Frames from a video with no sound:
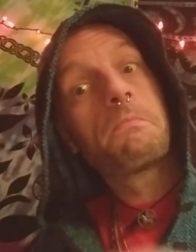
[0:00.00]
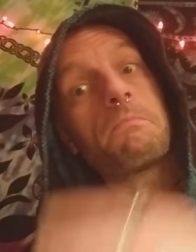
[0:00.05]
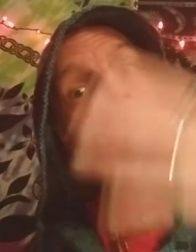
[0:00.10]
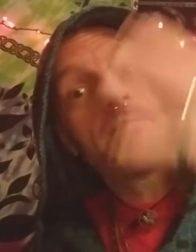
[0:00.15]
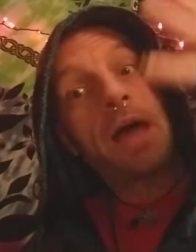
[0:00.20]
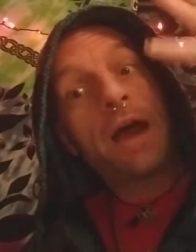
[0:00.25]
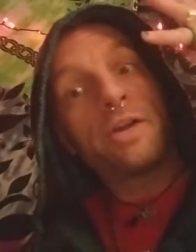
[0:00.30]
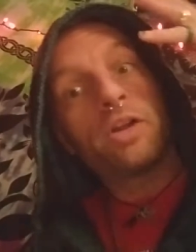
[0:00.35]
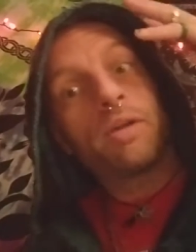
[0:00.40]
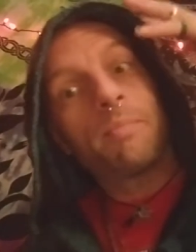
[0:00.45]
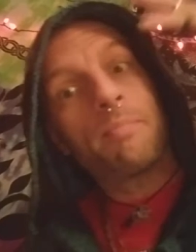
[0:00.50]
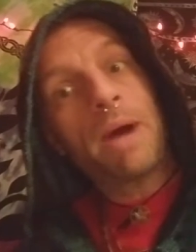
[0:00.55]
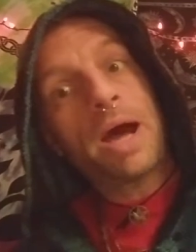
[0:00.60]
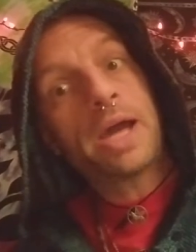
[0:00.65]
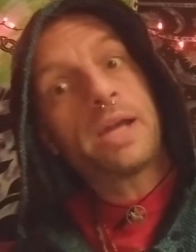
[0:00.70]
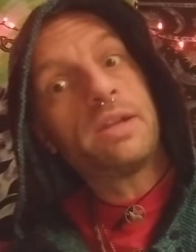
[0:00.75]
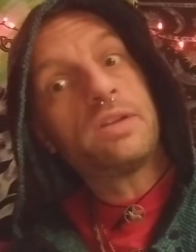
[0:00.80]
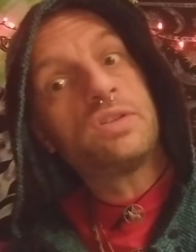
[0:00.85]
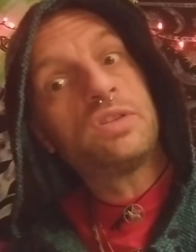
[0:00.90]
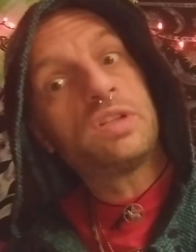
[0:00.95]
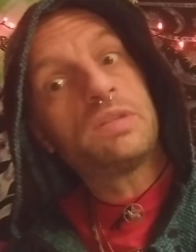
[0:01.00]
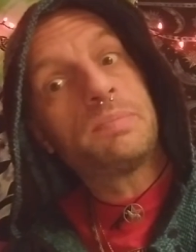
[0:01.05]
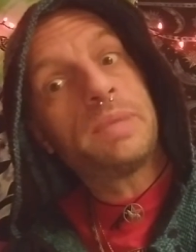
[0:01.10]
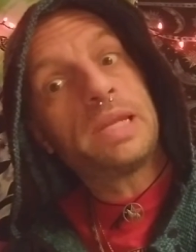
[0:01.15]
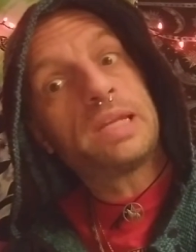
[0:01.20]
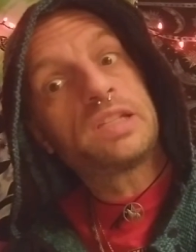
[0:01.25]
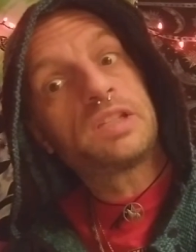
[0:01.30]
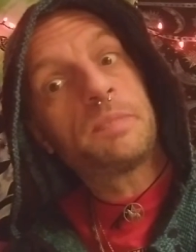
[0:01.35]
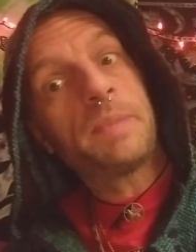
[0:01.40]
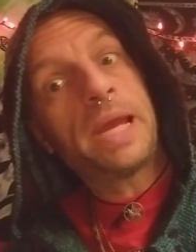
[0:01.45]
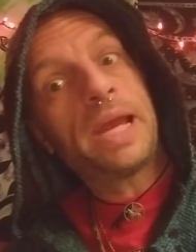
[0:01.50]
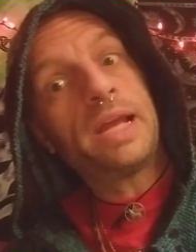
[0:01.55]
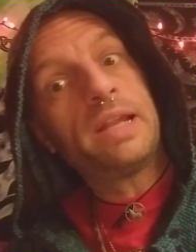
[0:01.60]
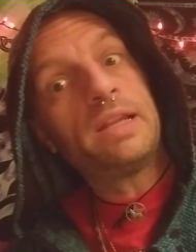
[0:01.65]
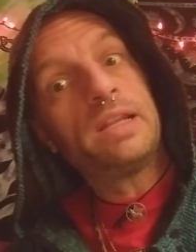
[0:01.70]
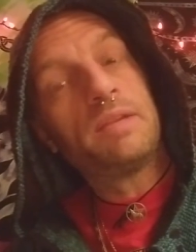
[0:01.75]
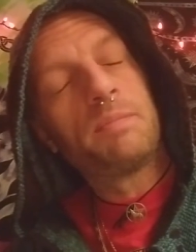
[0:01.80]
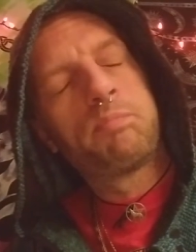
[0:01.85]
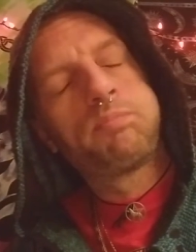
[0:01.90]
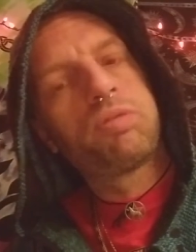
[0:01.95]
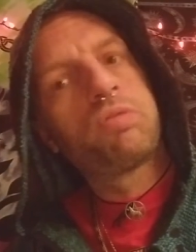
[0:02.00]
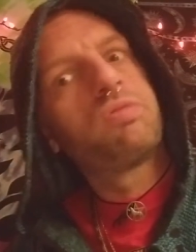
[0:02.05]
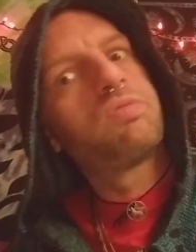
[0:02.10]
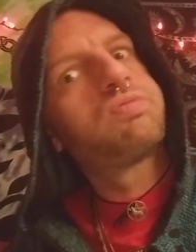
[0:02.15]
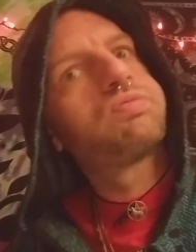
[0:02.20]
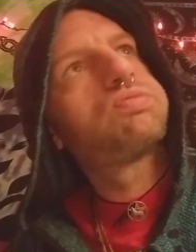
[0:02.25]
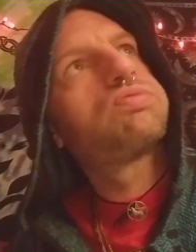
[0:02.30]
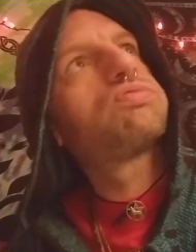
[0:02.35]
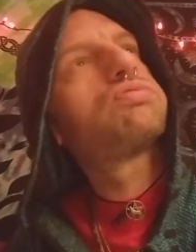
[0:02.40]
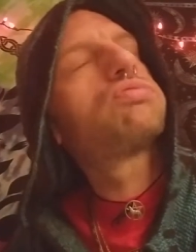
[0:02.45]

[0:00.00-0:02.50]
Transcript: Now your mind has just been expanded. Poof.